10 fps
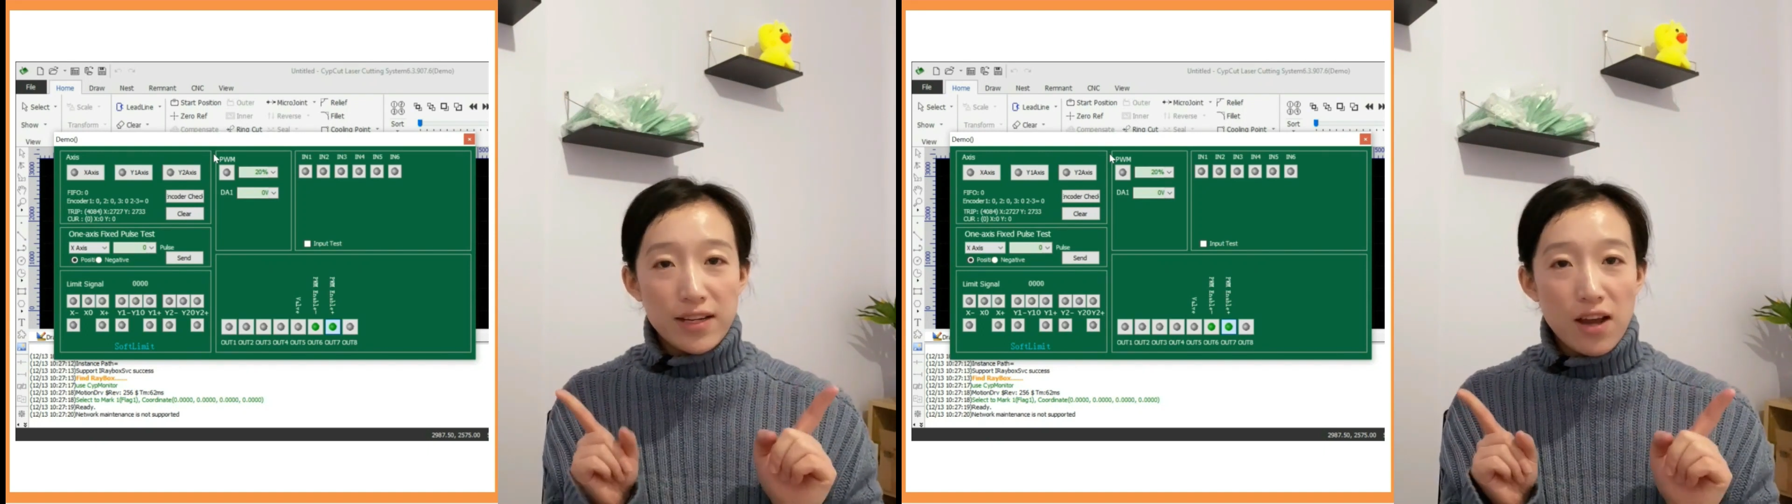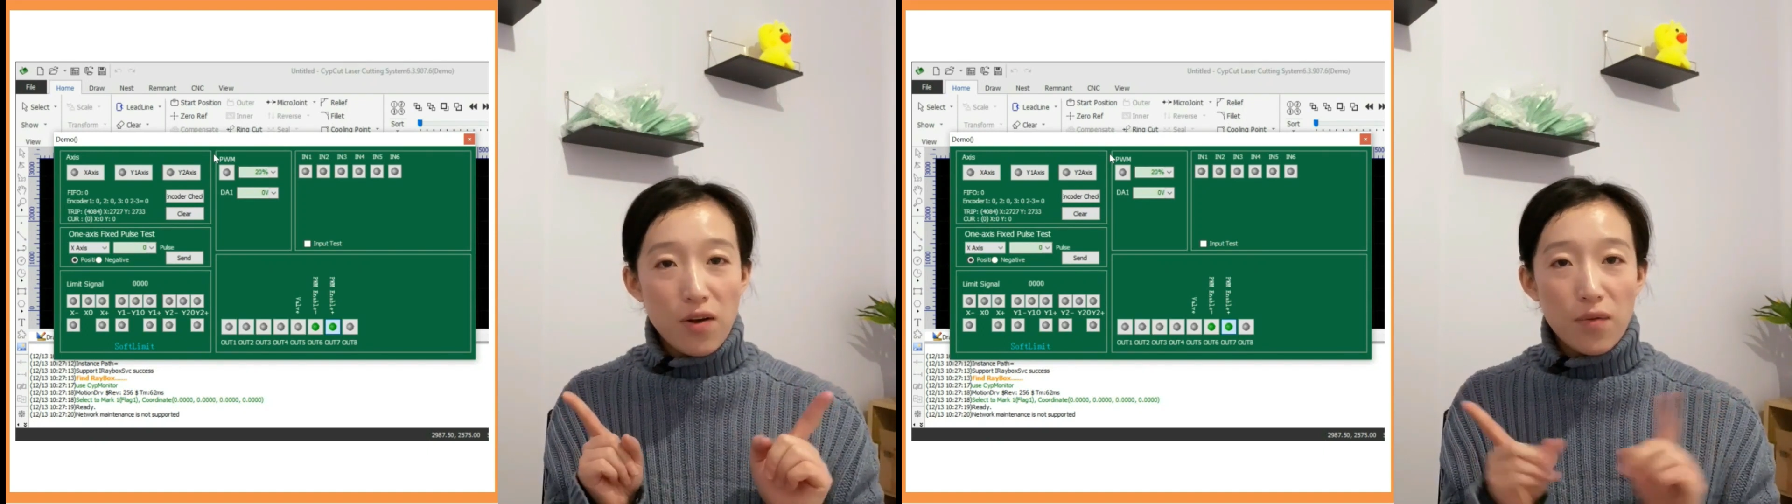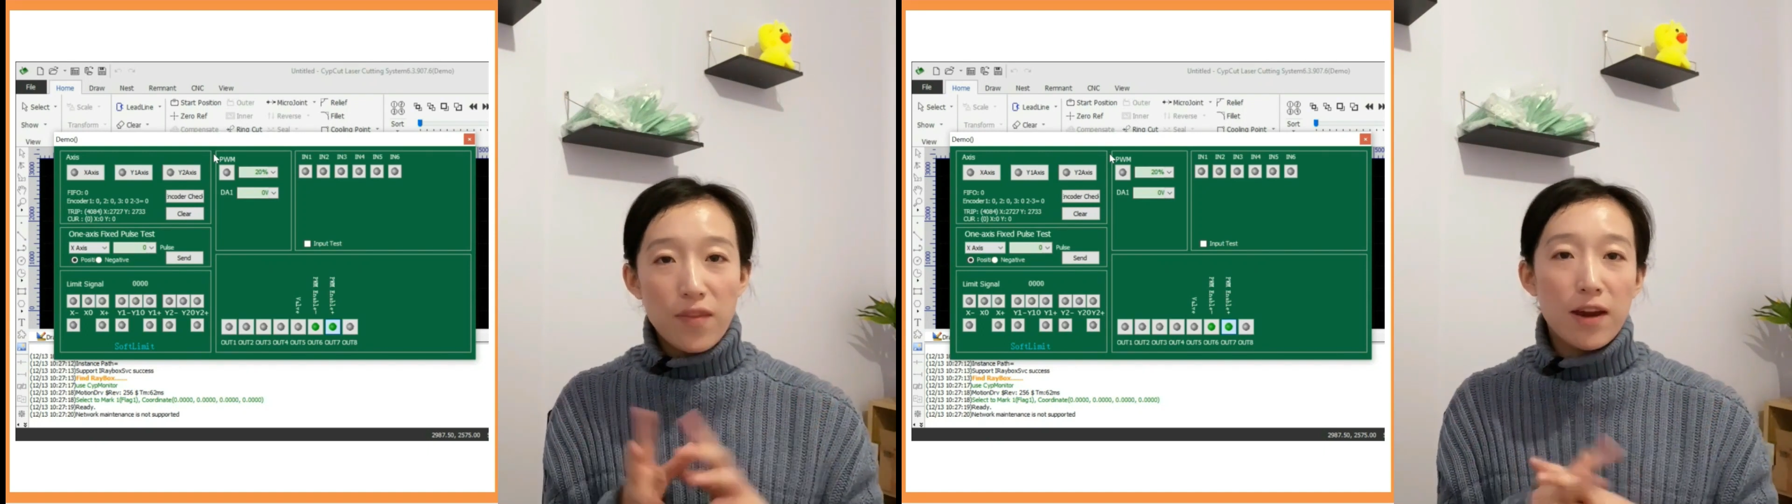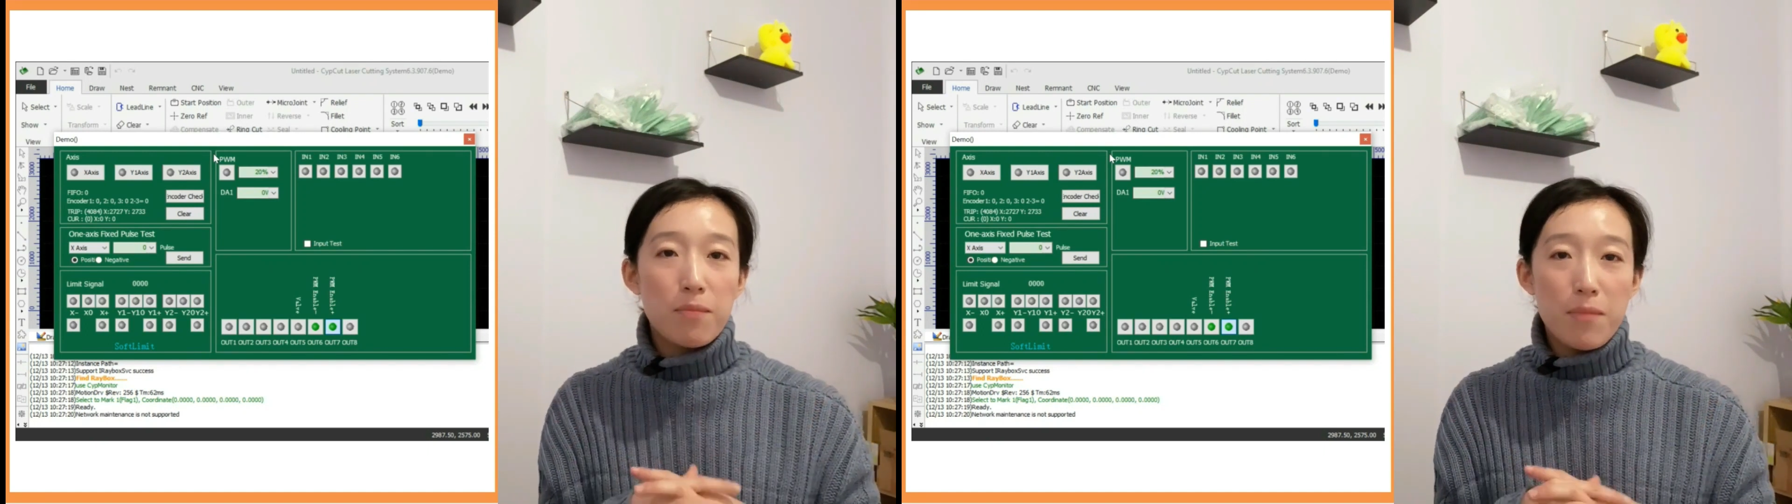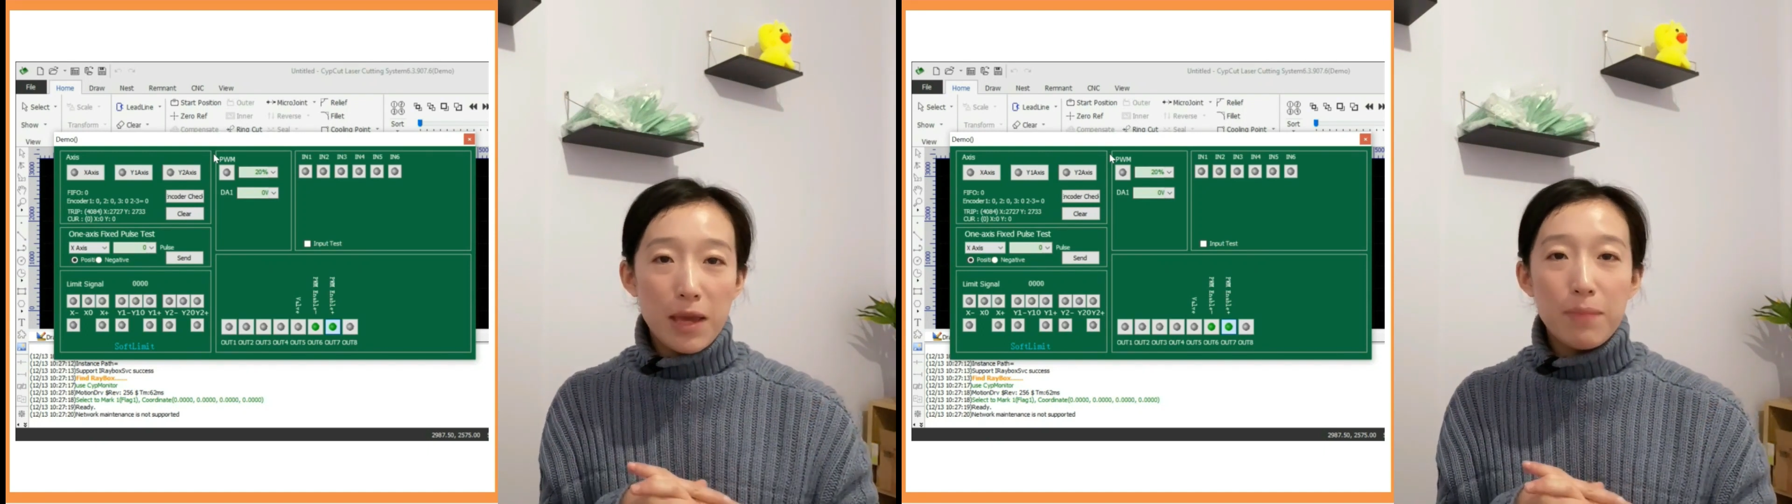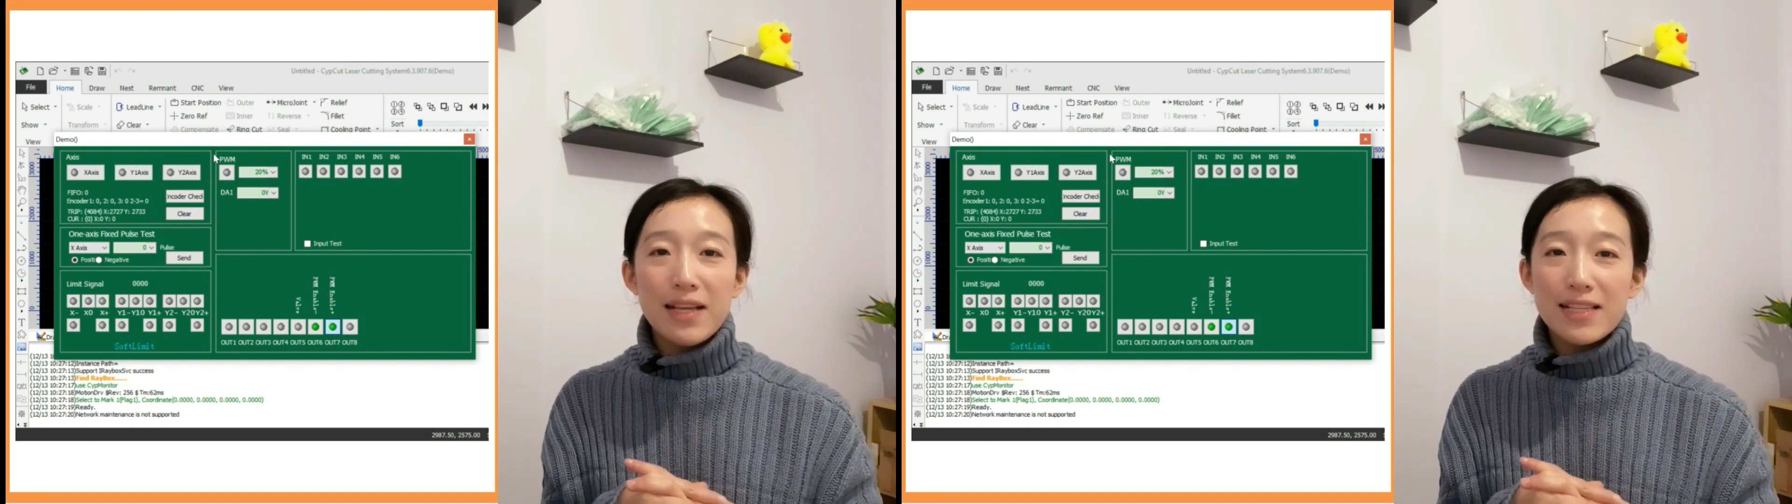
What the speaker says: now there may be